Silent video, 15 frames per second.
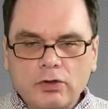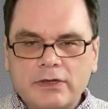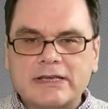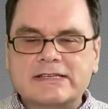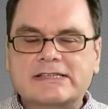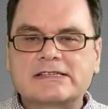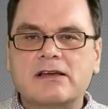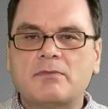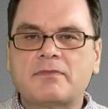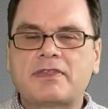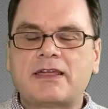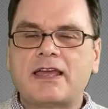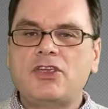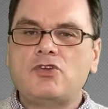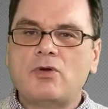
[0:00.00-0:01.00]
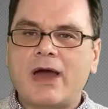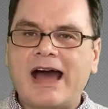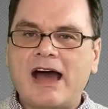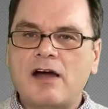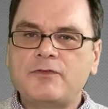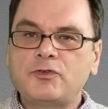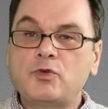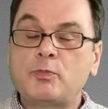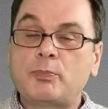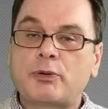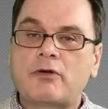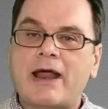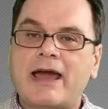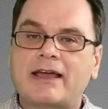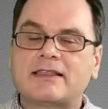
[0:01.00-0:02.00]
good at something, you have to
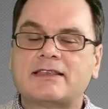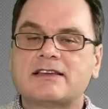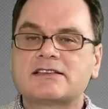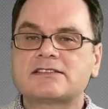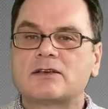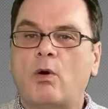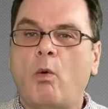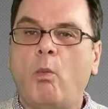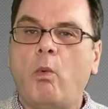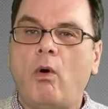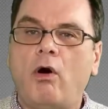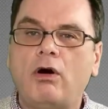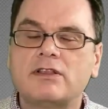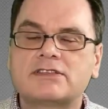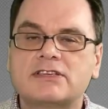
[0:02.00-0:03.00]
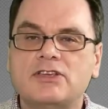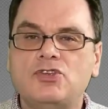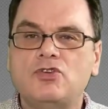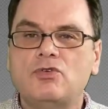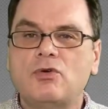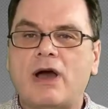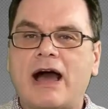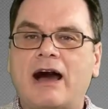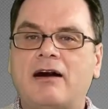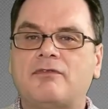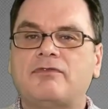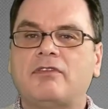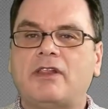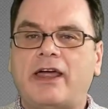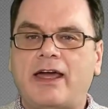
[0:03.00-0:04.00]
practice what you
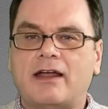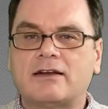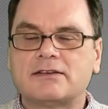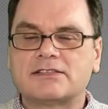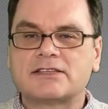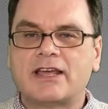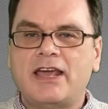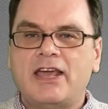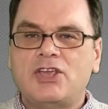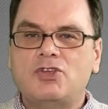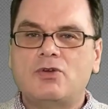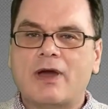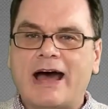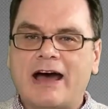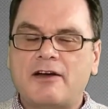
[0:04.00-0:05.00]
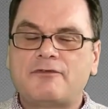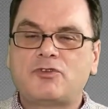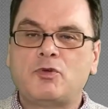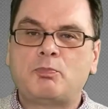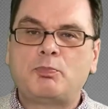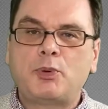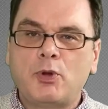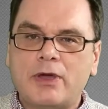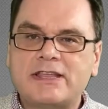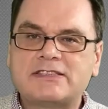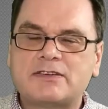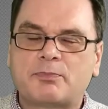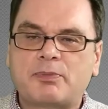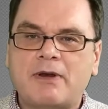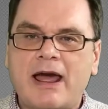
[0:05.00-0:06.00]
have learned. You have to put
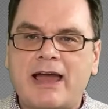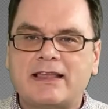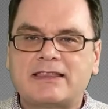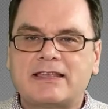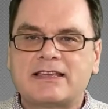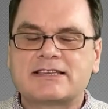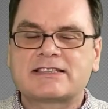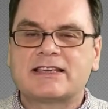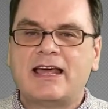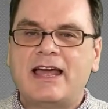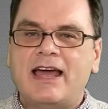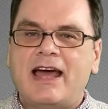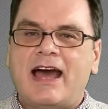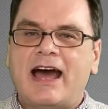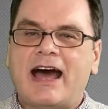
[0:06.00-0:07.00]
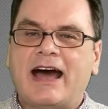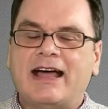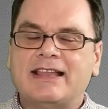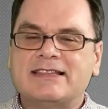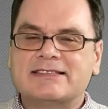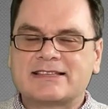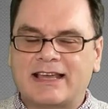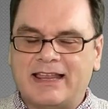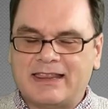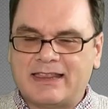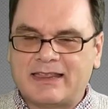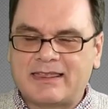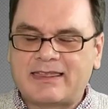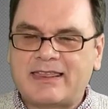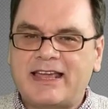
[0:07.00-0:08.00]
into practice and
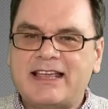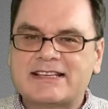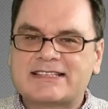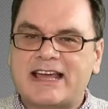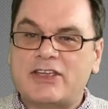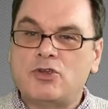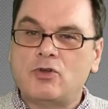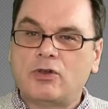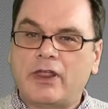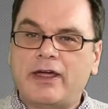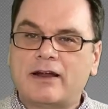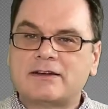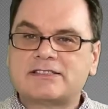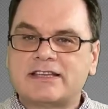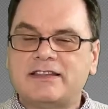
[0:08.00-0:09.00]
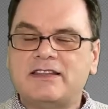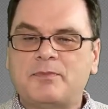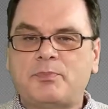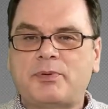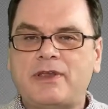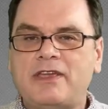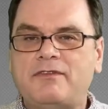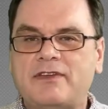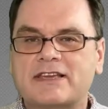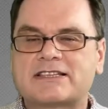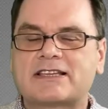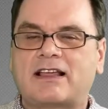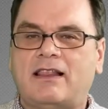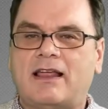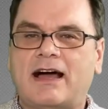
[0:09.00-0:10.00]
the things that you learned in the
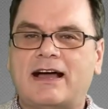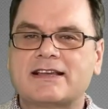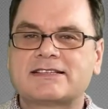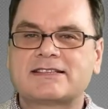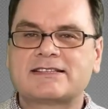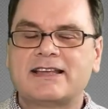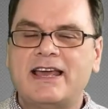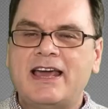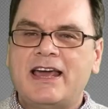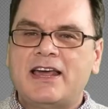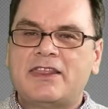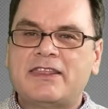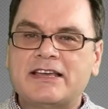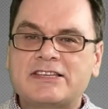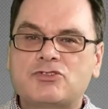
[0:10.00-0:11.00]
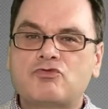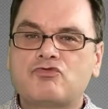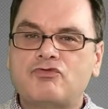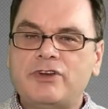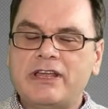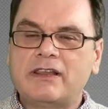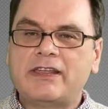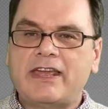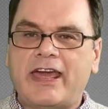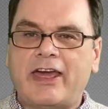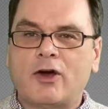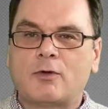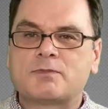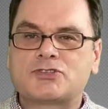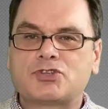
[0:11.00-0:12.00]
previous class. This really
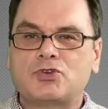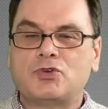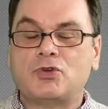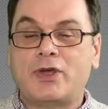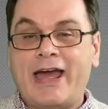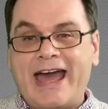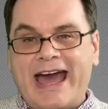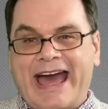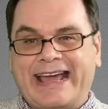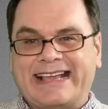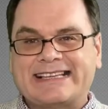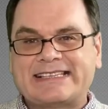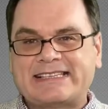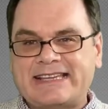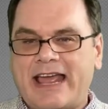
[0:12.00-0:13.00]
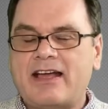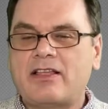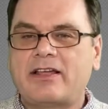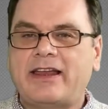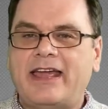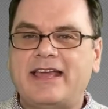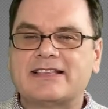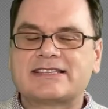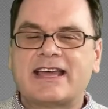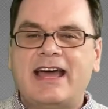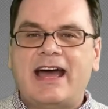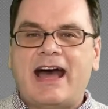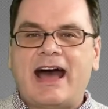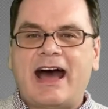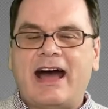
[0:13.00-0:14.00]
helps to accelerate
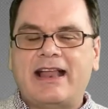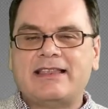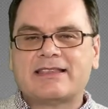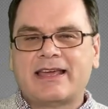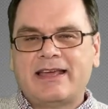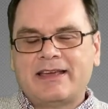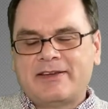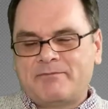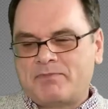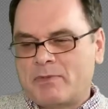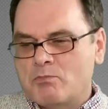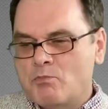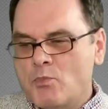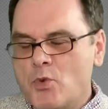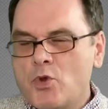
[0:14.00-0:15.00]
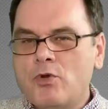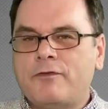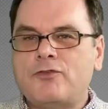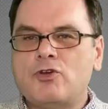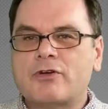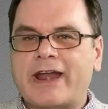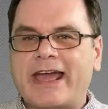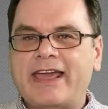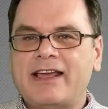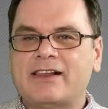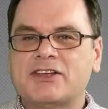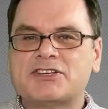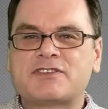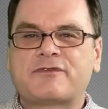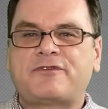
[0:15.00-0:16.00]
and move your
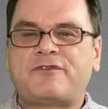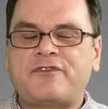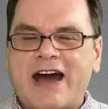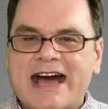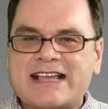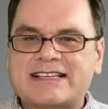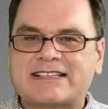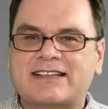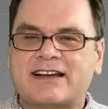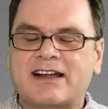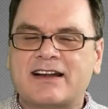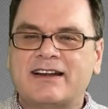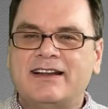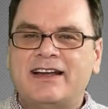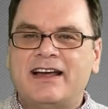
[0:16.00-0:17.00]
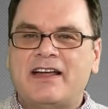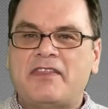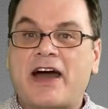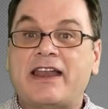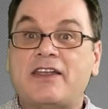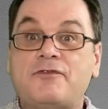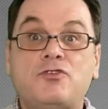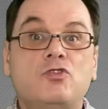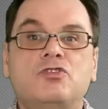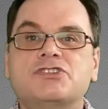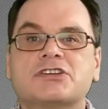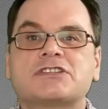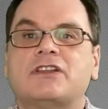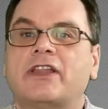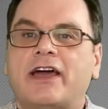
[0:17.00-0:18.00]
English faster than if you
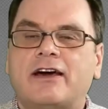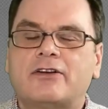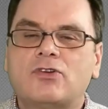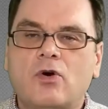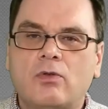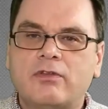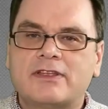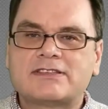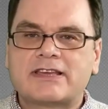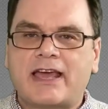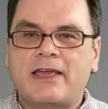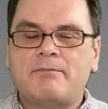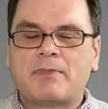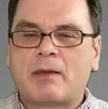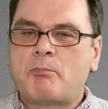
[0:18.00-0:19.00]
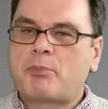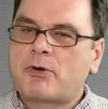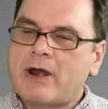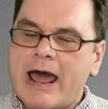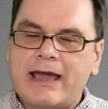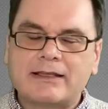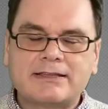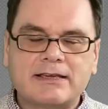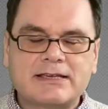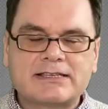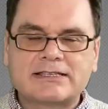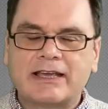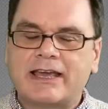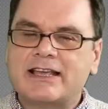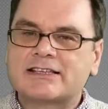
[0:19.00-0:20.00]
just learn all the time.
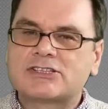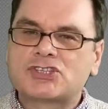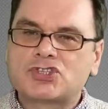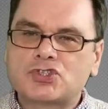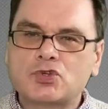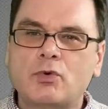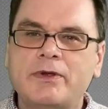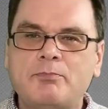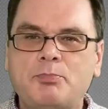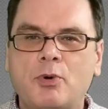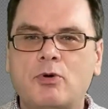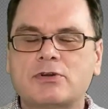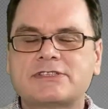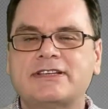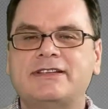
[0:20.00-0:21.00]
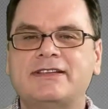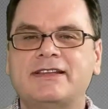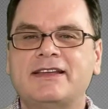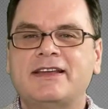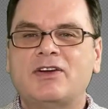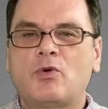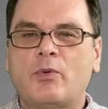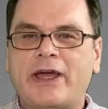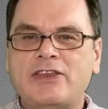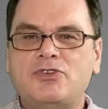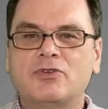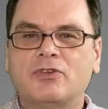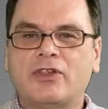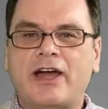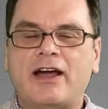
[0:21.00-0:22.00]
Practice is so important when
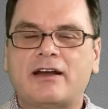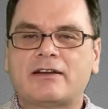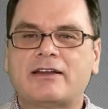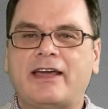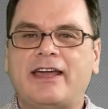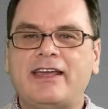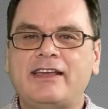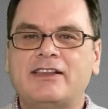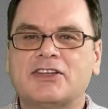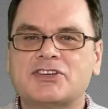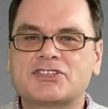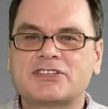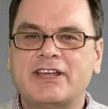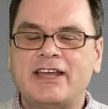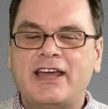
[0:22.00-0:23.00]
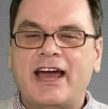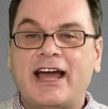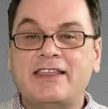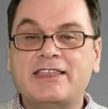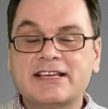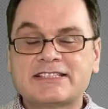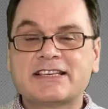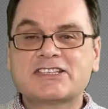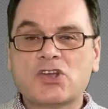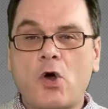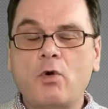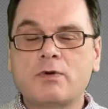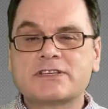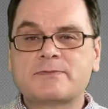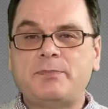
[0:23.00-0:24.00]
you learn English. And this has
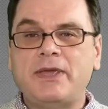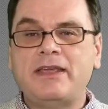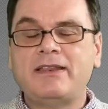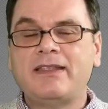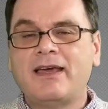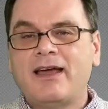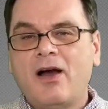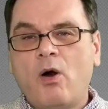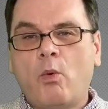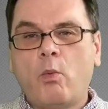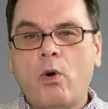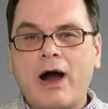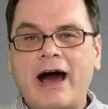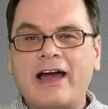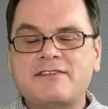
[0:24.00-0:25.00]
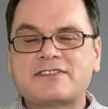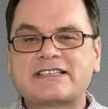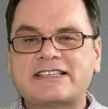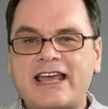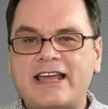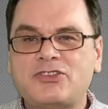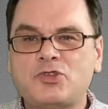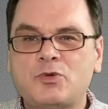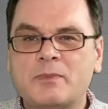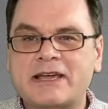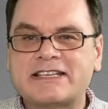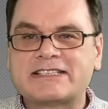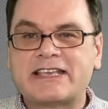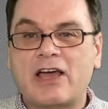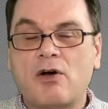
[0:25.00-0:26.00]
always been what I've said to
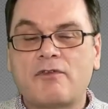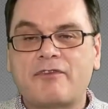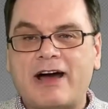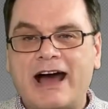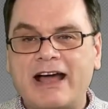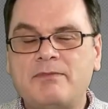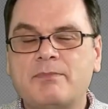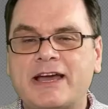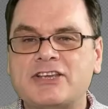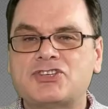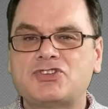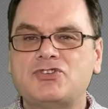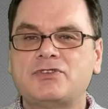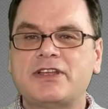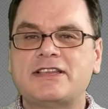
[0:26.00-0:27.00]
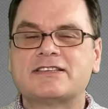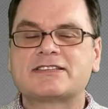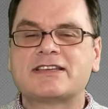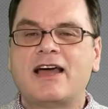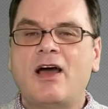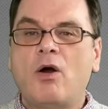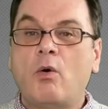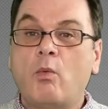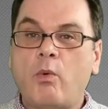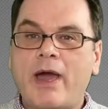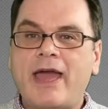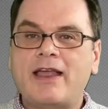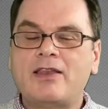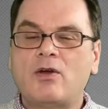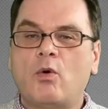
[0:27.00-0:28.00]
myself and my students
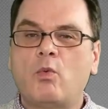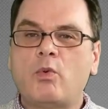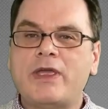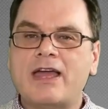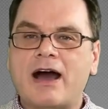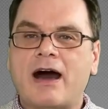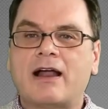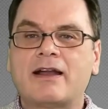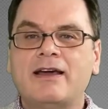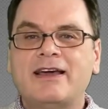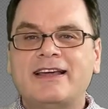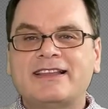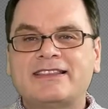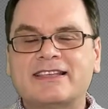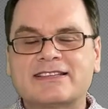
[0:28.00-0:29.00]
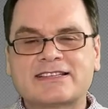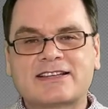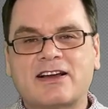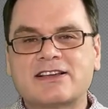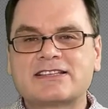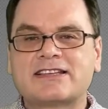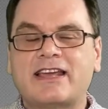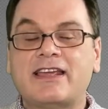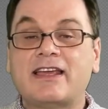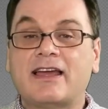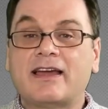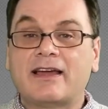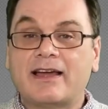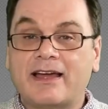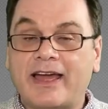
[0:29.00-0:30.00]
when we are
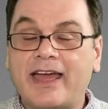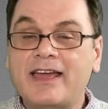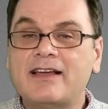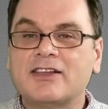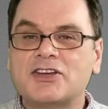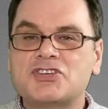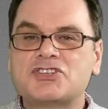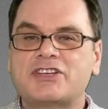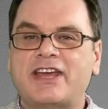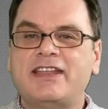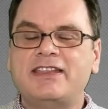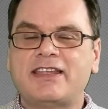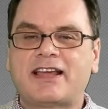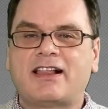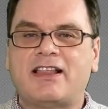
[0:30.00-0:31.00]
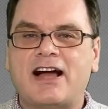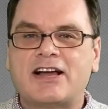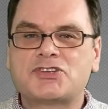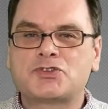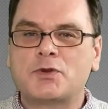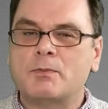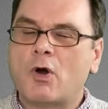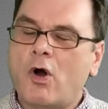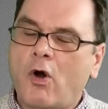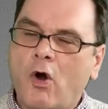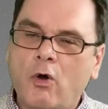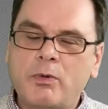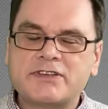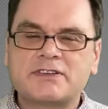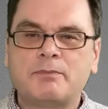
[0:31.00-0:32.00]
discussing English in the classroom.
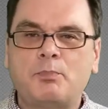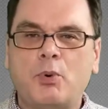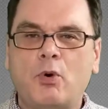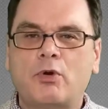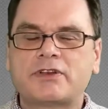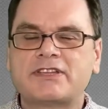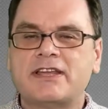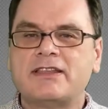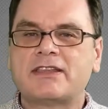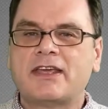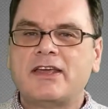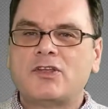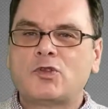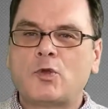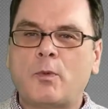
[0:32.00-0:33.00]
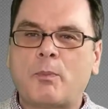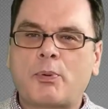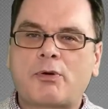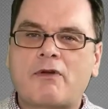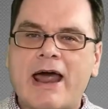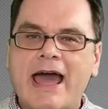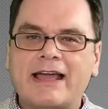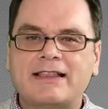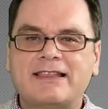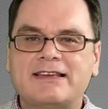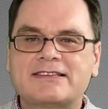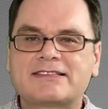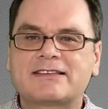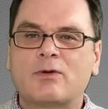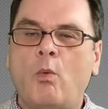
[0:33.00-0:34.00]
Always important to
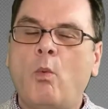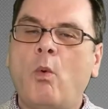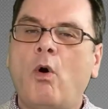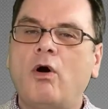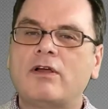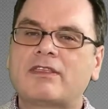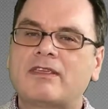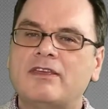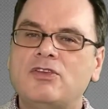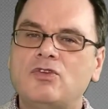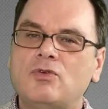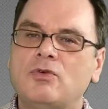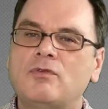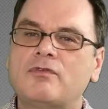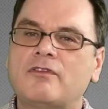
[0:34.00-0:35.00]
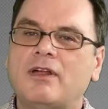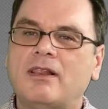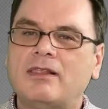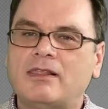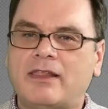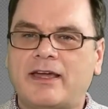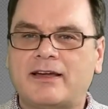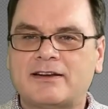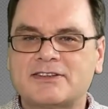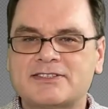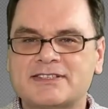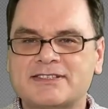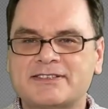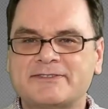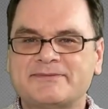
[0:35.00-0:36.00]
practice what you've
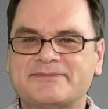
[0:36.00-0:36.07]
learned.